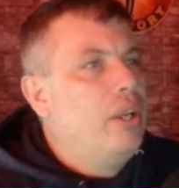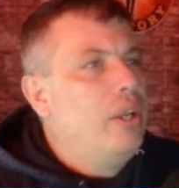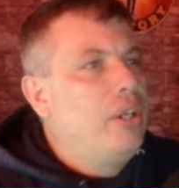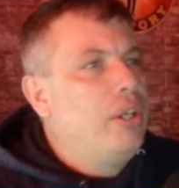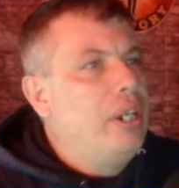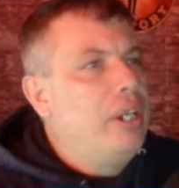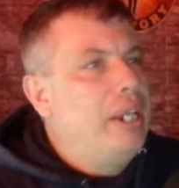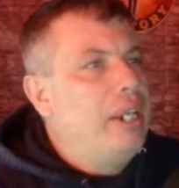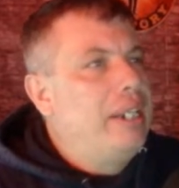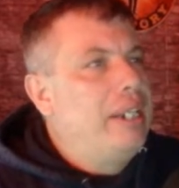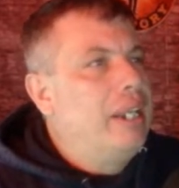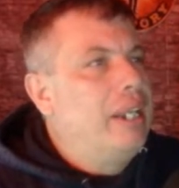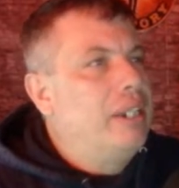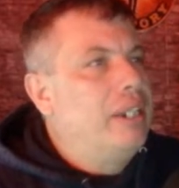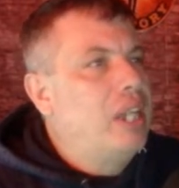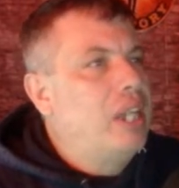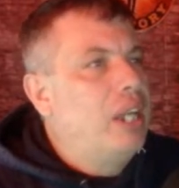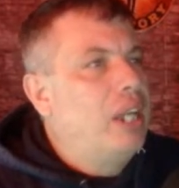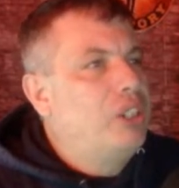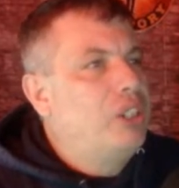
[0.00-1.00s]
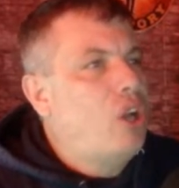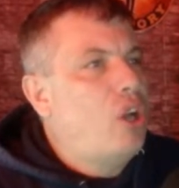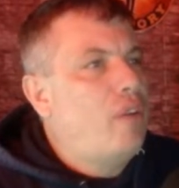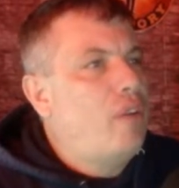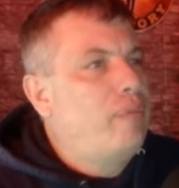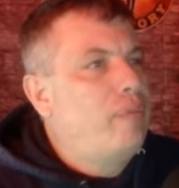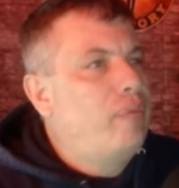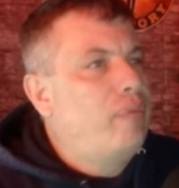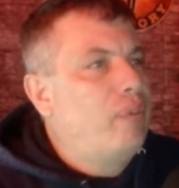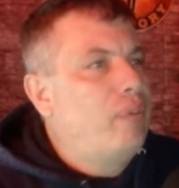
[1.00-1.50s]
You need to get a touch
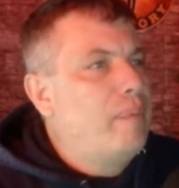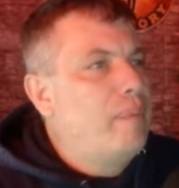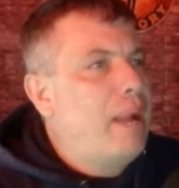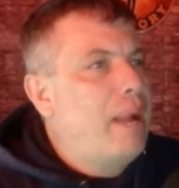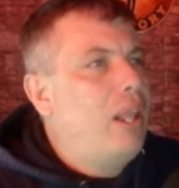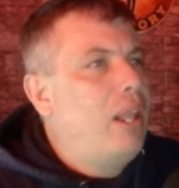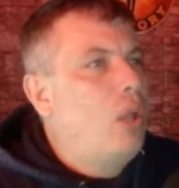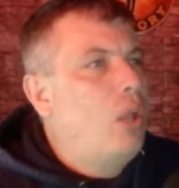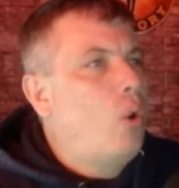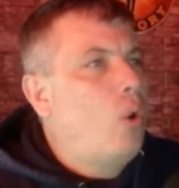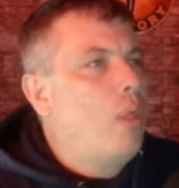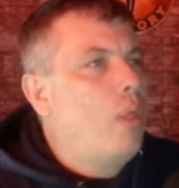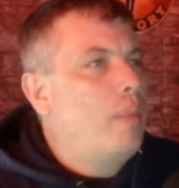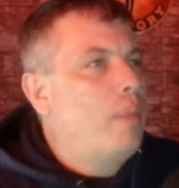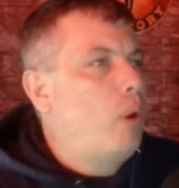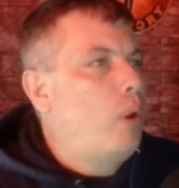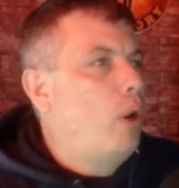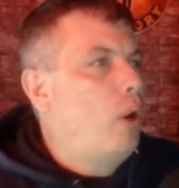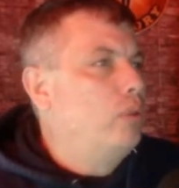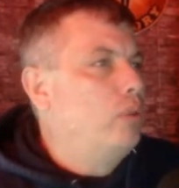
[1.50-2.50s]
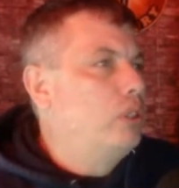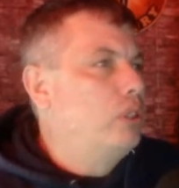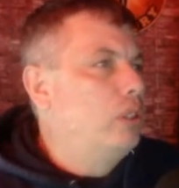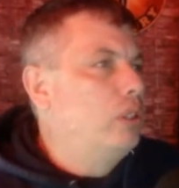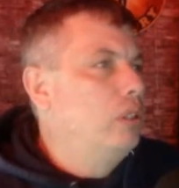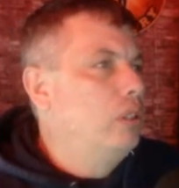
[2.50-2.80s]
off from Ballo on the post.